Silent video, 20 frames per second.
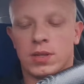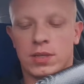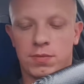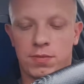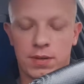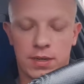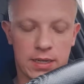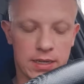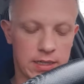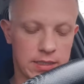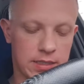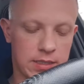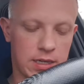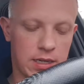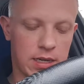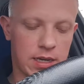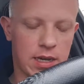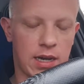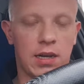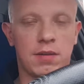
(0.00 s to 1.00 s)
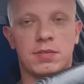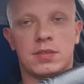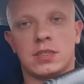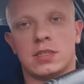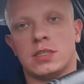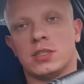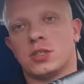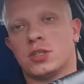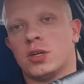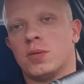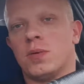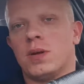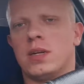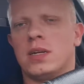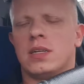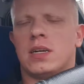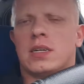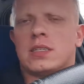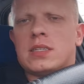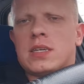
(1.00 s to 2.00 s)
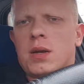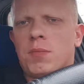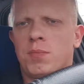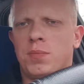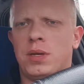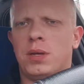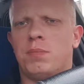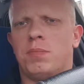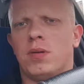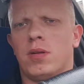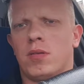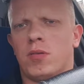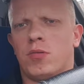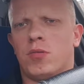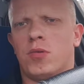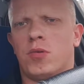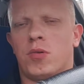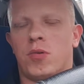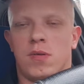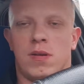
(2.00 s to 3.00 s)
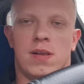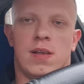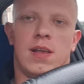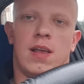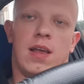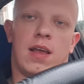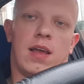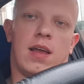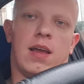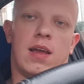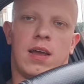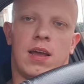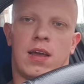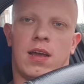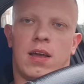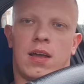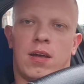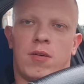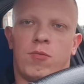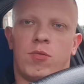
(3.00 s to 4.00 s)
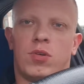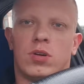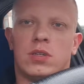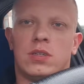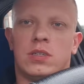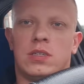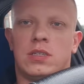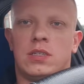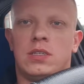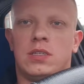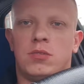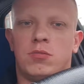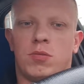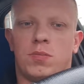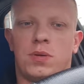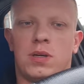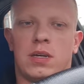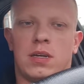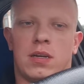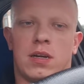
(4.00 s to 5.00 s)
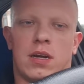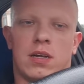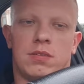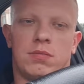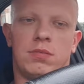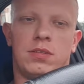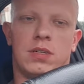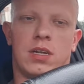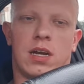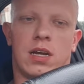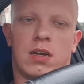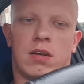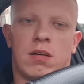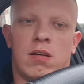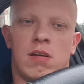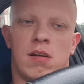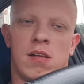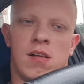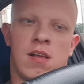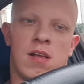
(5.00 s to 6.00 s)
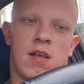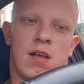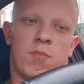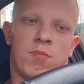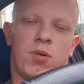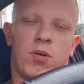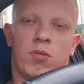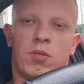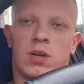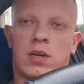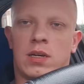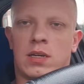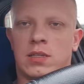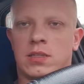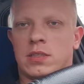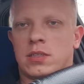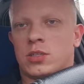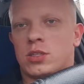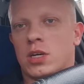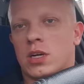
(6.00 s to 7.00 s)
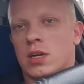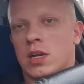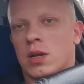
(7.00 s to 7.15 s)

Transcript: But the thing is, I've seen in Germany there are some people who work in East European countries like Poland,